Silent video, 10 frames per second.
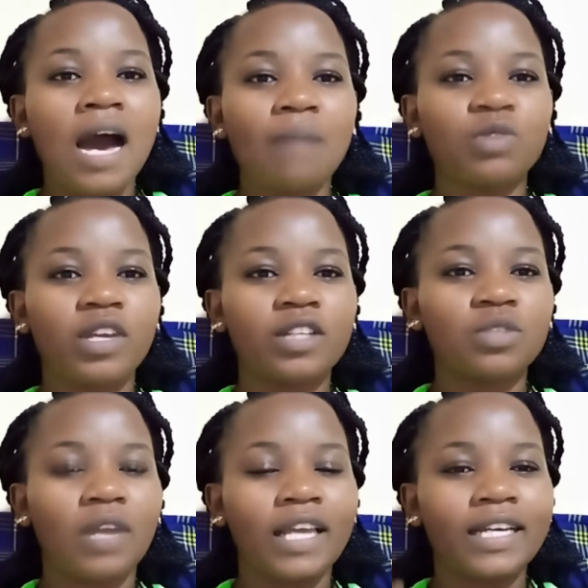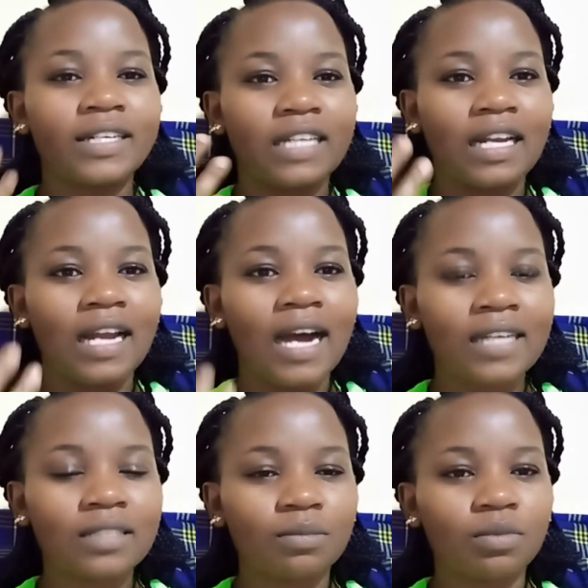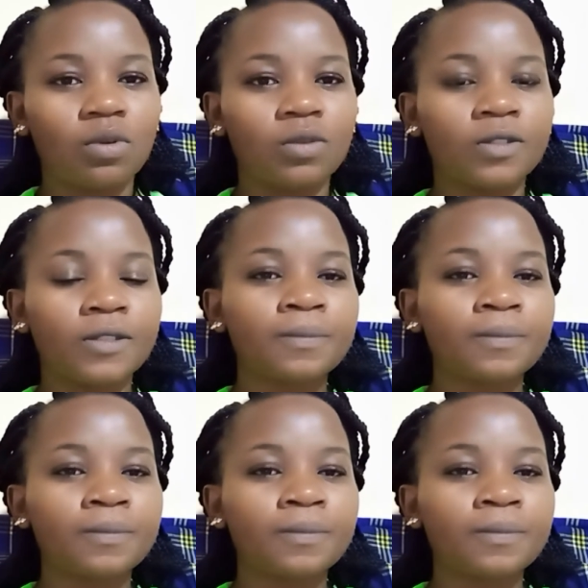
I'm trying to like relax because